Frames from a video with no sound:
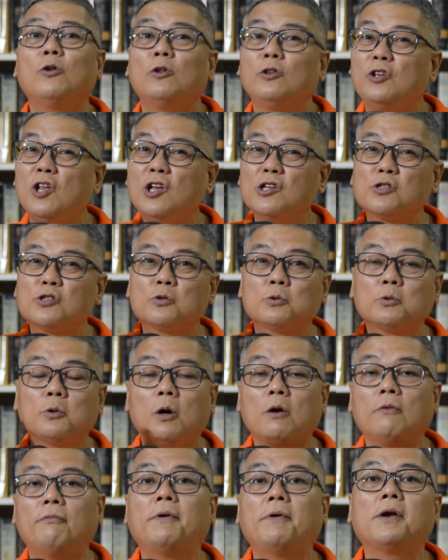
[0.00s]

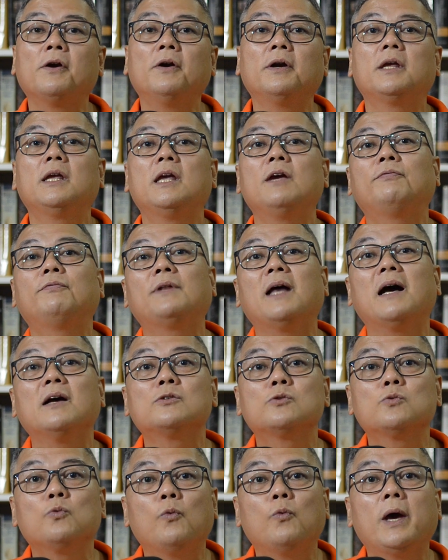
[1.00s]
Discover your gift as
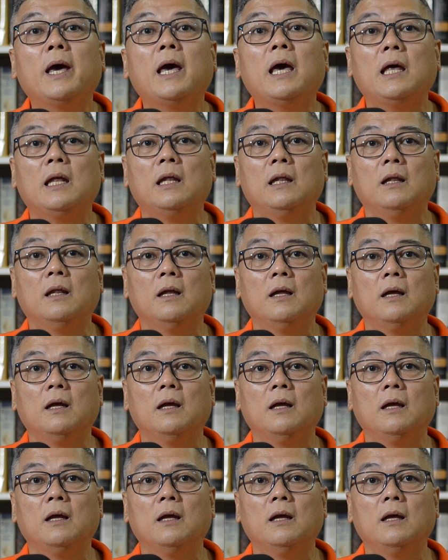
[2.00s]
well.